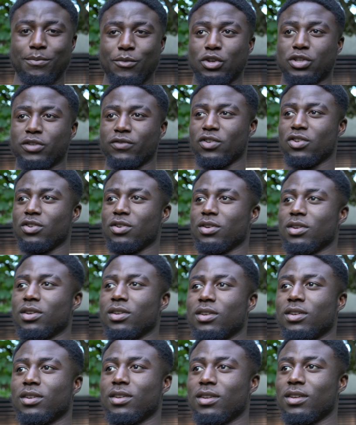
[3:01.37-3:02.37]
most of you,
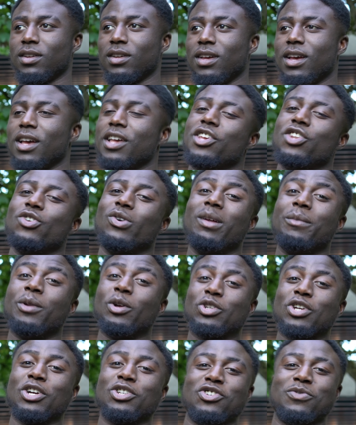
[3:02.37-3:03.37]
let me not
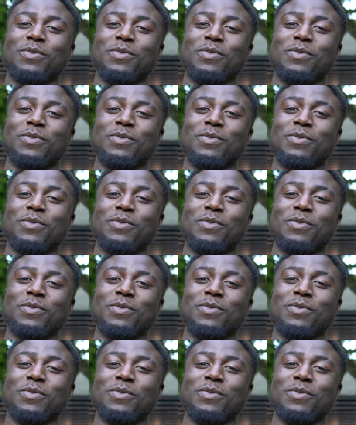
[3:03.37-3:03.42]
judge you,